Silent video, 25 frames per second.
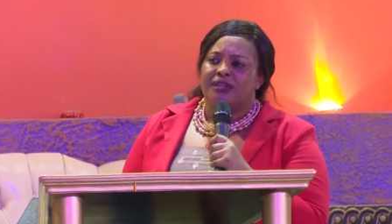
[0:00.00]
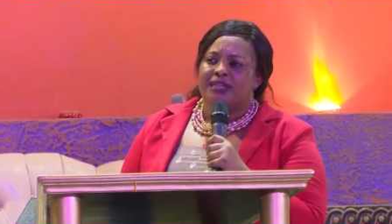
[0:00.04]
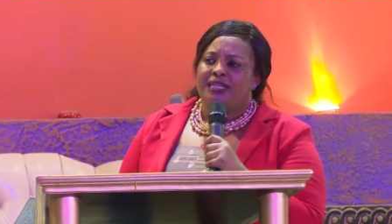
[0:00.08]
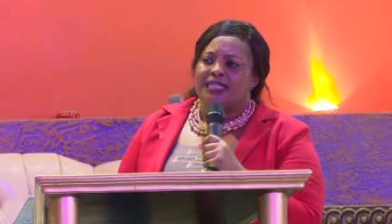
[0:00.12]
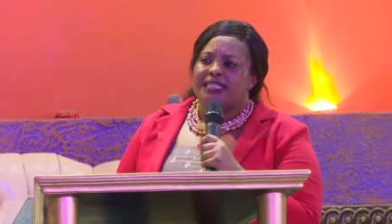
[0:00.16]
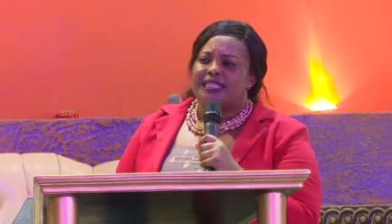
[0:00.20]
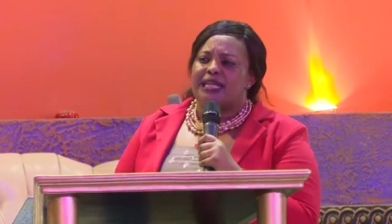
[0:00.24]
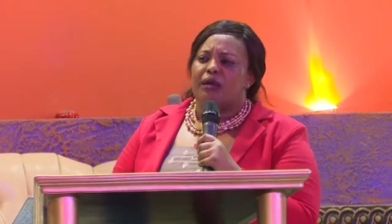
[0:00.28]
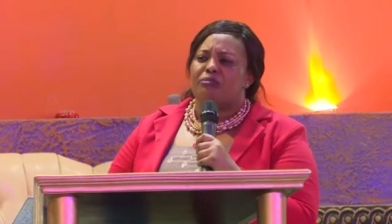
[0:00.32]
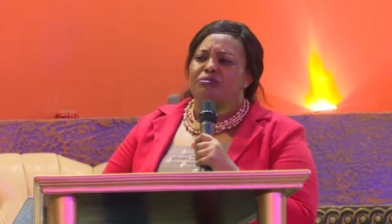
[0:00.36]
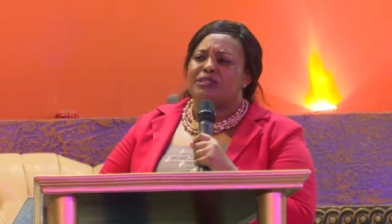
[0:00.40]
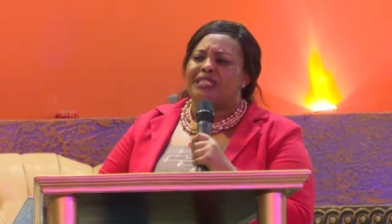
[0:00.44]

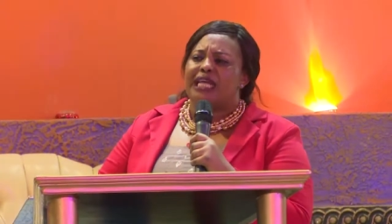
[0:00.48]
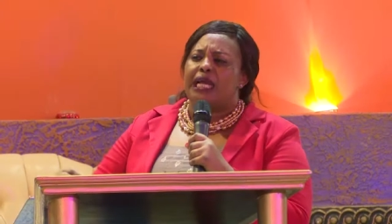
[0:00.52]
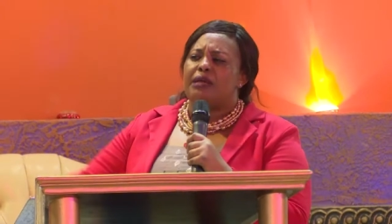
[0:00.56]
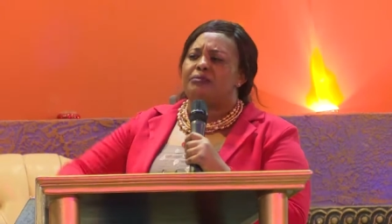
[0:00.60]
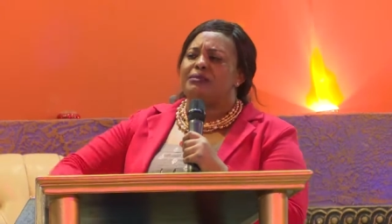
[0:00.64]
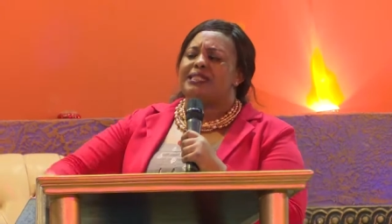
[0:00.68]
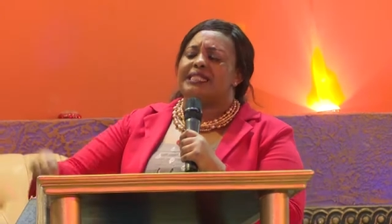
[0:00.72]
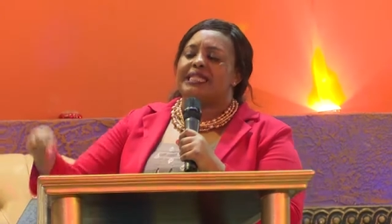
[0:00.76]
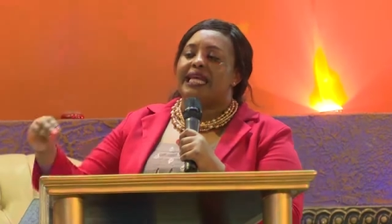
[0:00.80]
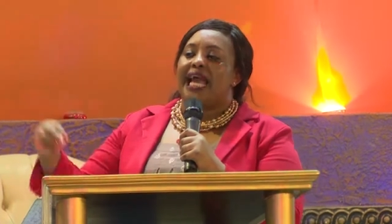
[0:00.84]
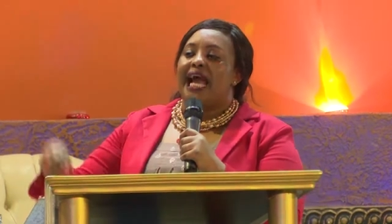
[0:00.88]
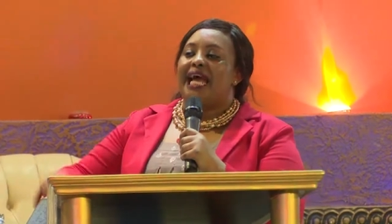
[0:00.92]

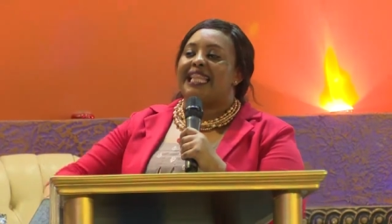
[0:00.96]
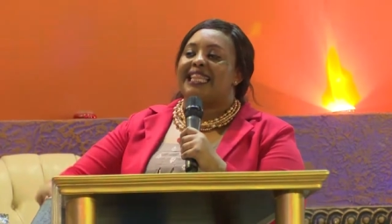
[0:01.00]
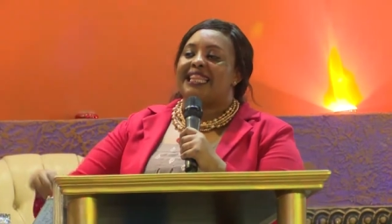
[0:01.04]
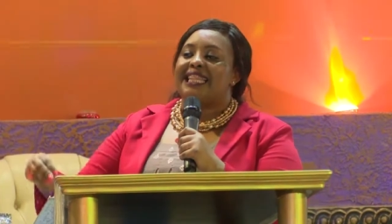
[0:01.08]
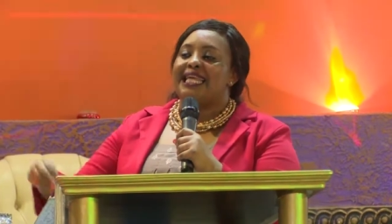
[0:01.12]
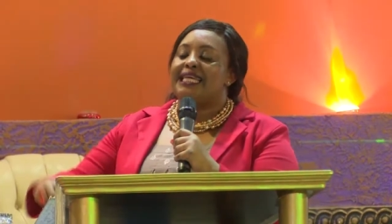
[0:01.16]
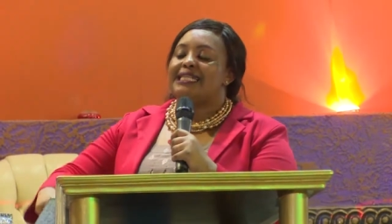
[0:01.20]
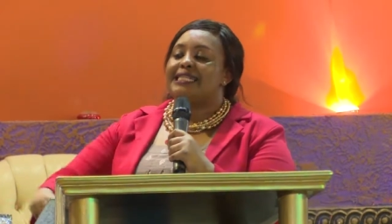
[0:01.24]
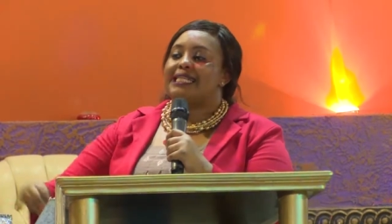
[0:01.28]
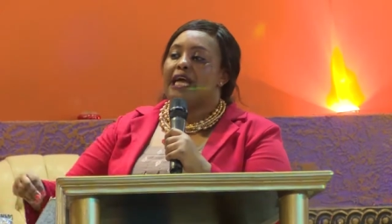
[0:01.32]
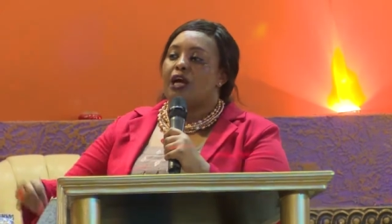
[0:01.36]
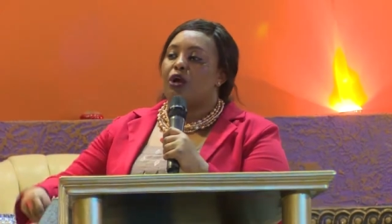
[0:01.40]
Sometimes there are
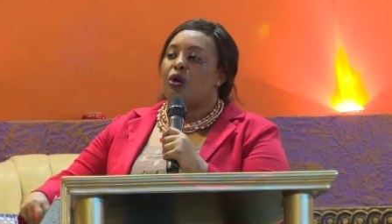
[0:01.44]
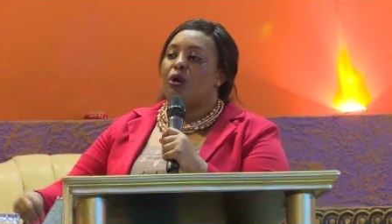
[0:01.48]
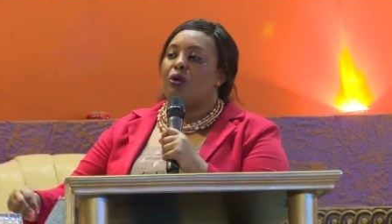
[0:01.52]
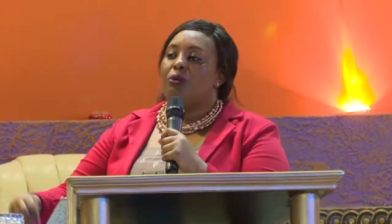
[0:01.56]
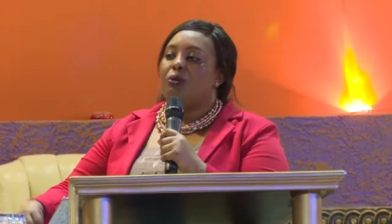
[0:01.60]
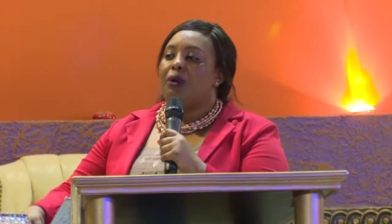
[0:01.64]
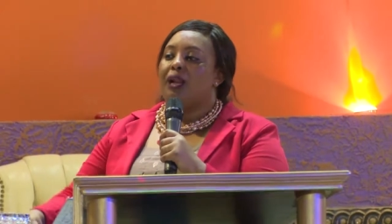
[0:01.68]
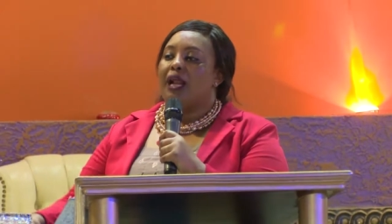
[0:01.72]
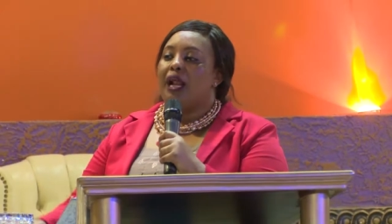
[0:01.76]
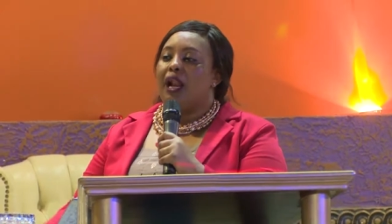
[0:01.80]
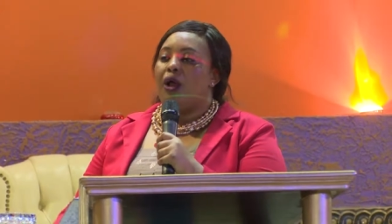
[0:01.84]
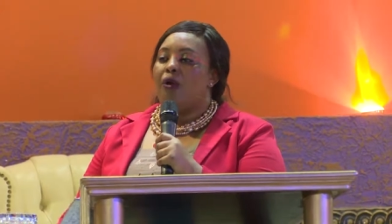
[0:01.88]
things that God
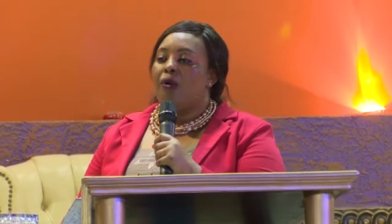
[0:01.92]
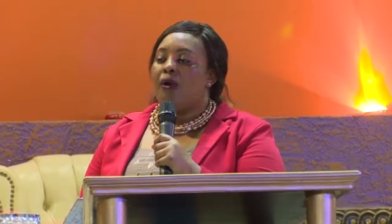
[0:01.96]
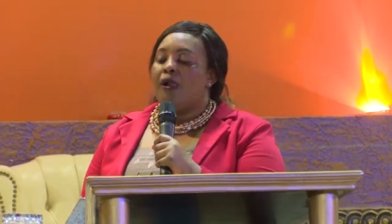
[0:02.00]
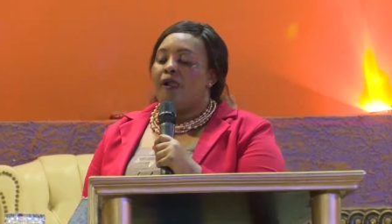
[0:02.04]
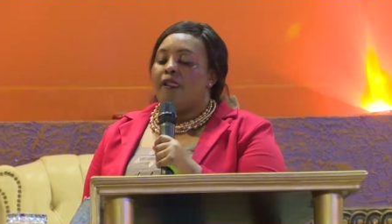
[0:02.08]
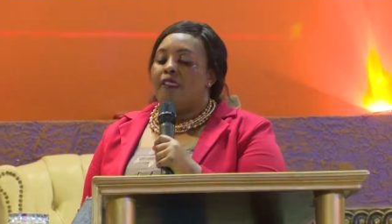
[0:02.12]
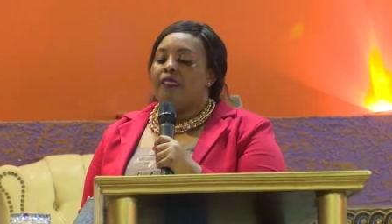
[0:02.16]
will allow.